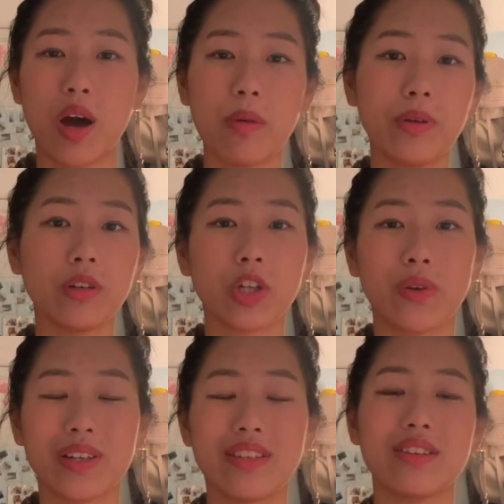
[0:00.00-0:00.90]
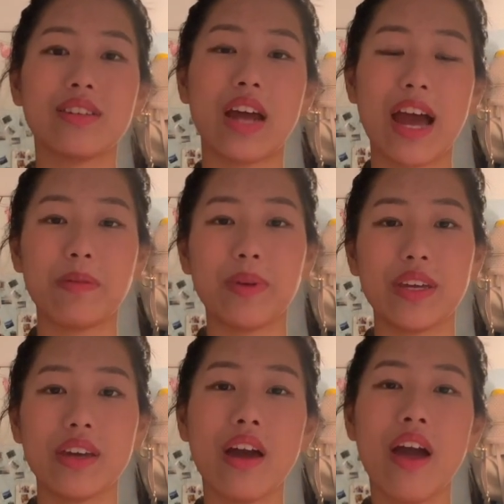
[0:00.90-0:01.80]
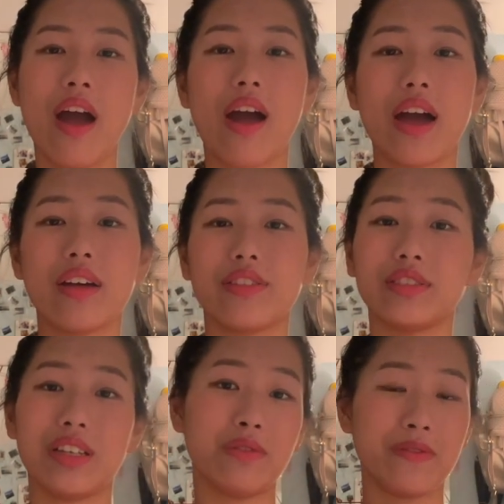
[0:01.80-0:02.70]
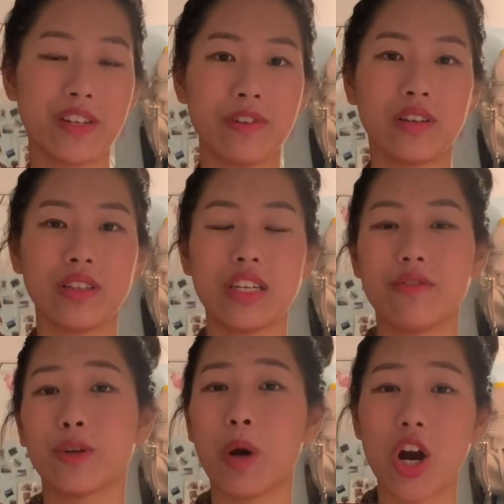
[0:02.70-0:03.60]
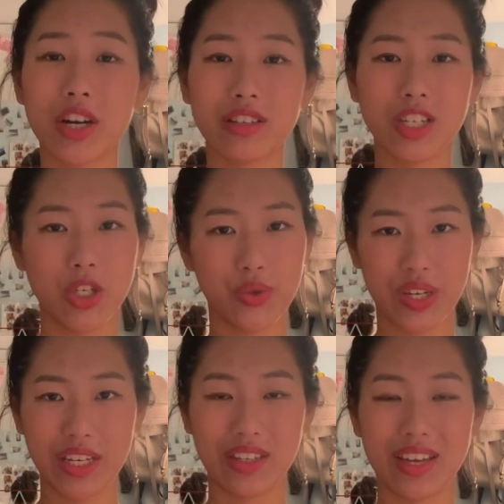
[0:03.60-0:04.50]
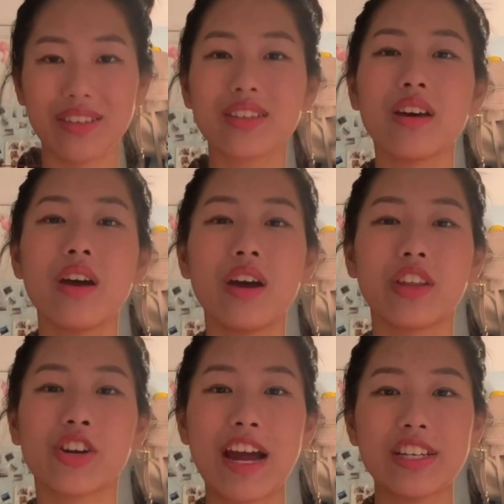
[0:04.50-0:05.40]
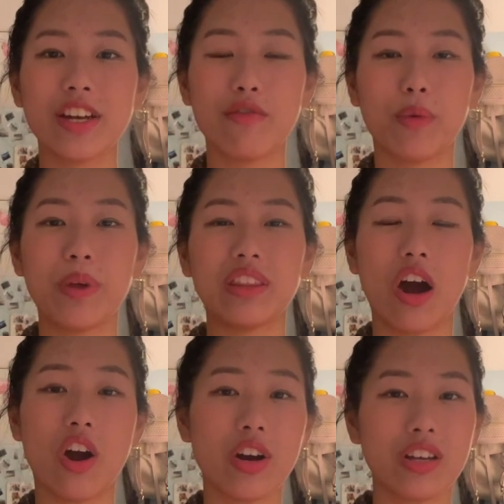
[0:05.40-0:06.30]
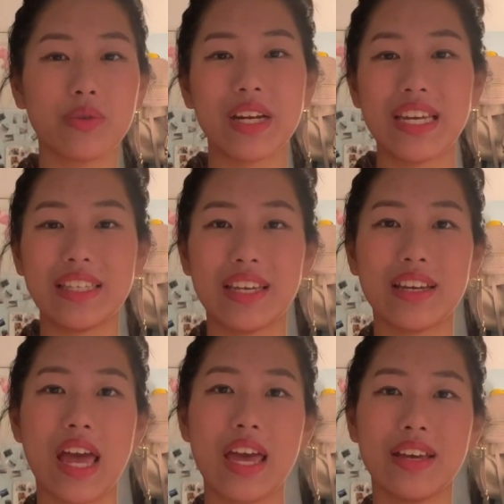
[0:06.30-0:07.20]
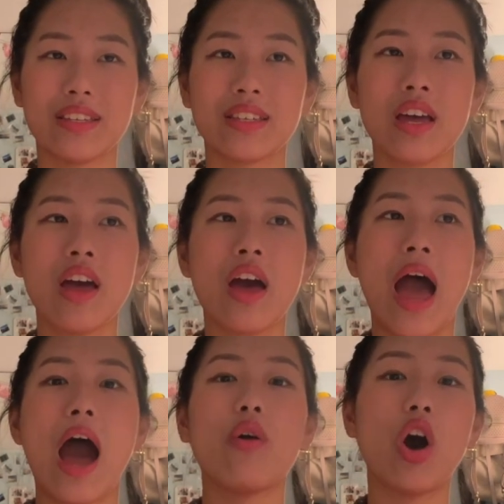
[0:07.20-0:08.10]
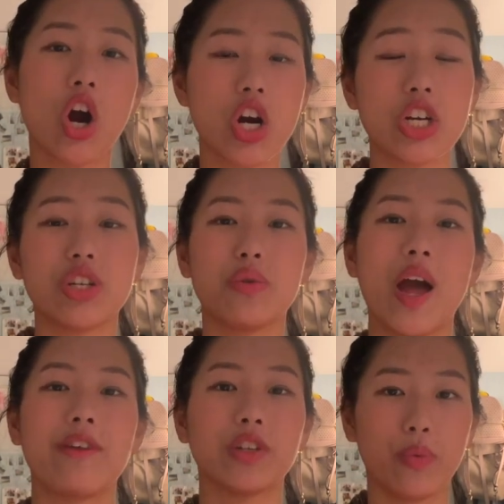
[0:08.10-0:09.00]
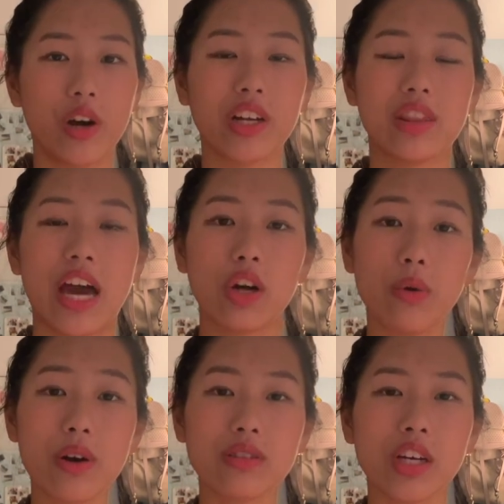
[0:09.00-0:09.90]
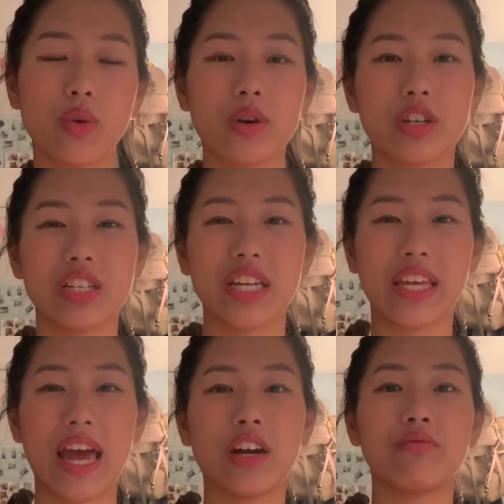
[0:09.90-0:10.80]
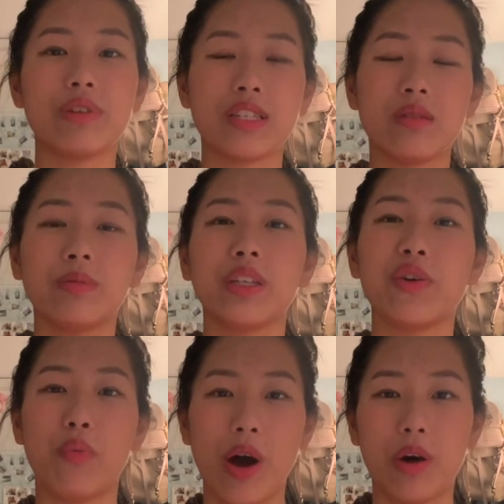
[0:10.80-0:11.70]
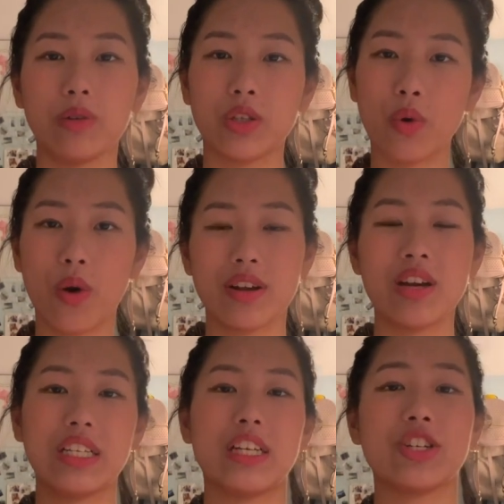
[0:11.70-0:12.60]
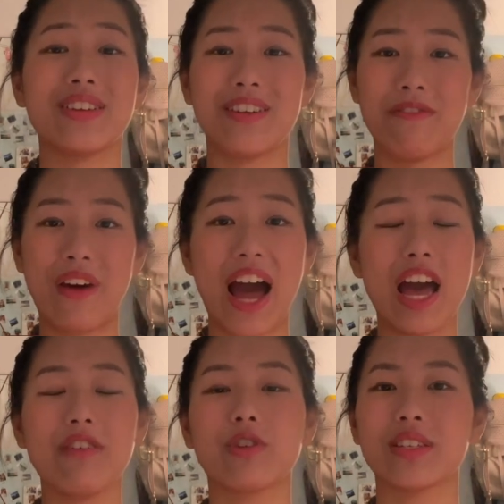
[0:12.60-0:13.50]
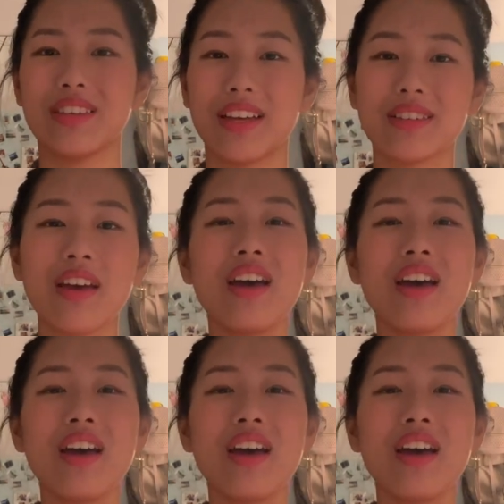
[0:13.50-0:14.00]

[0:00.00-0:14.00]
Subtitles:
popular courses in IB and their level of difficulty from hardest to easiest. The criteria for being the hardest or easiest is how hard do you have to work on that course in order to get a reasonably well score, such as a 5 or 6.